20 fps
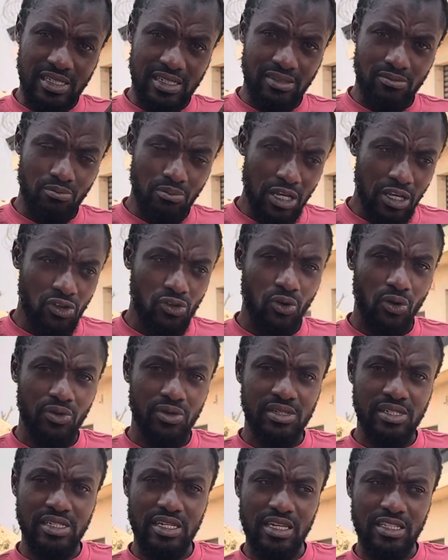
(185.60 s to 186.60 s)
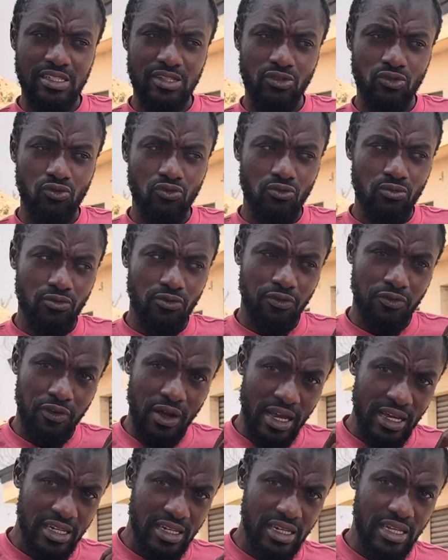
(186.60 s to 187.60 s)
make your research to
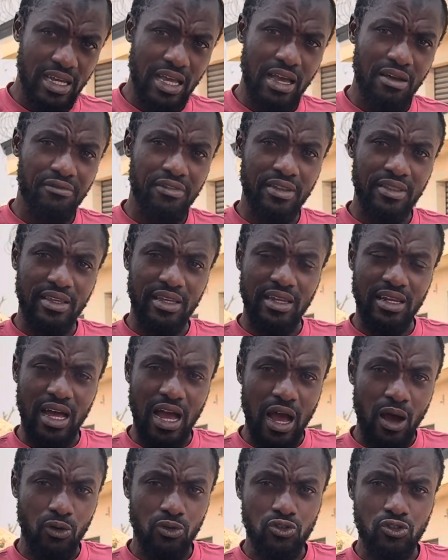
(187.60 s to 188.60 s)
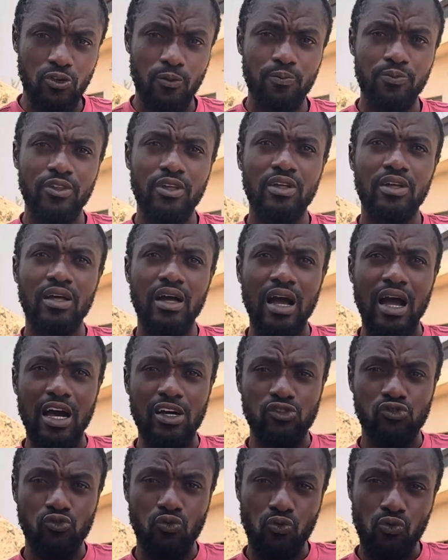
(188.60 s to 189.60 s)
find everything out
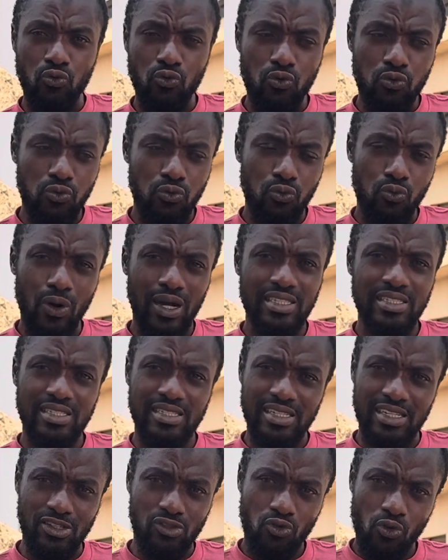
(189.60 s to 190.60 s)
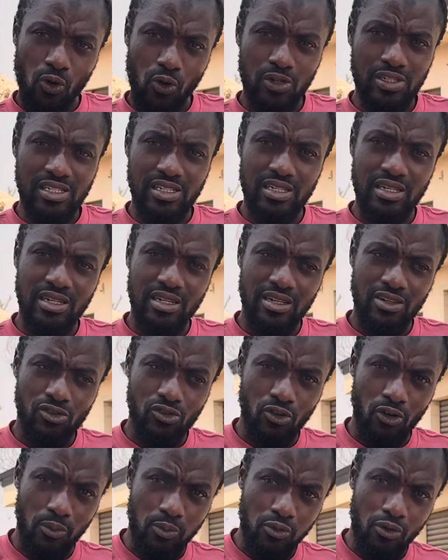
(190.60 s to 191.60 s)
as to what is causing
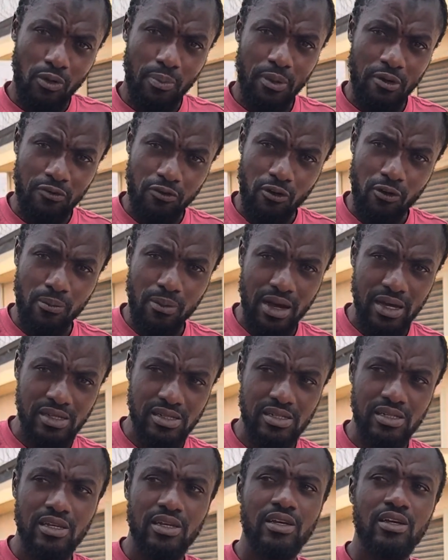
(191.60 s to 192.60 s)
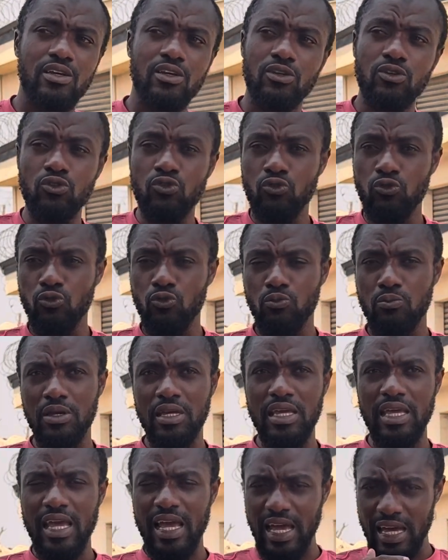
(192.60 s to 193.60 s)
your poor performance, you
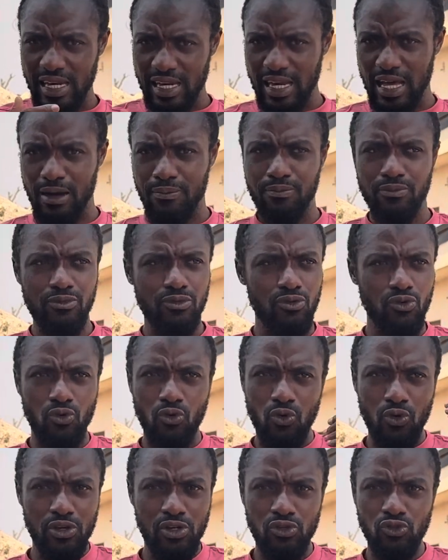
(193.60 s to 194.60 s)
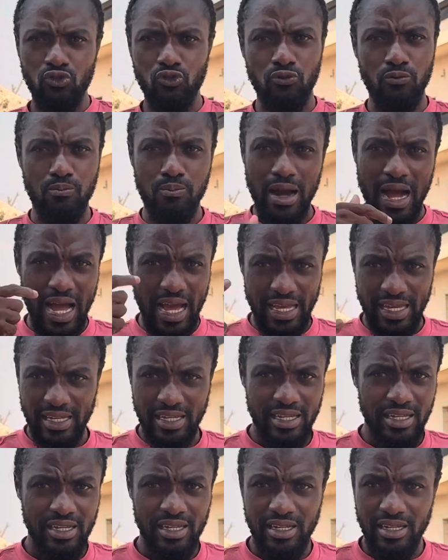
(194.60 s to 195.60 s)
may end up going to buy
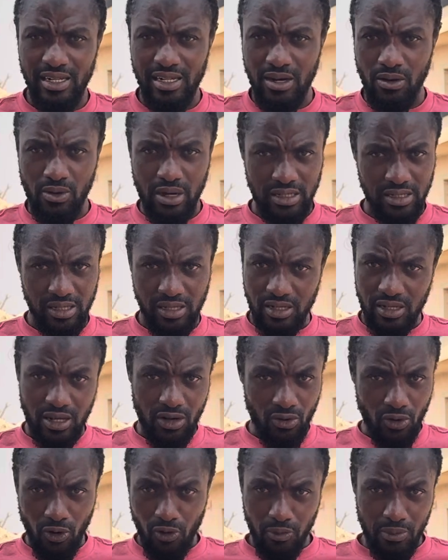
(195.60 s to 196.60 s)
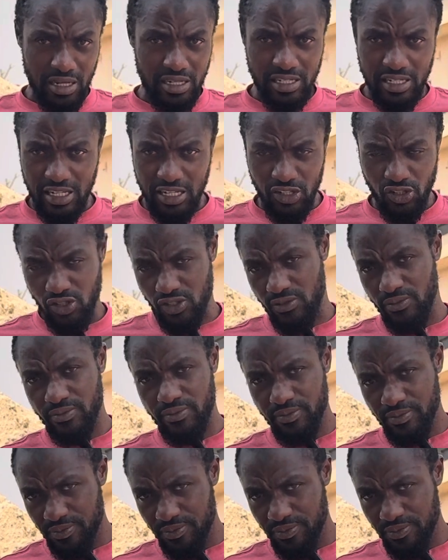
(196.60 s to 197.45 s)
the wrong medication,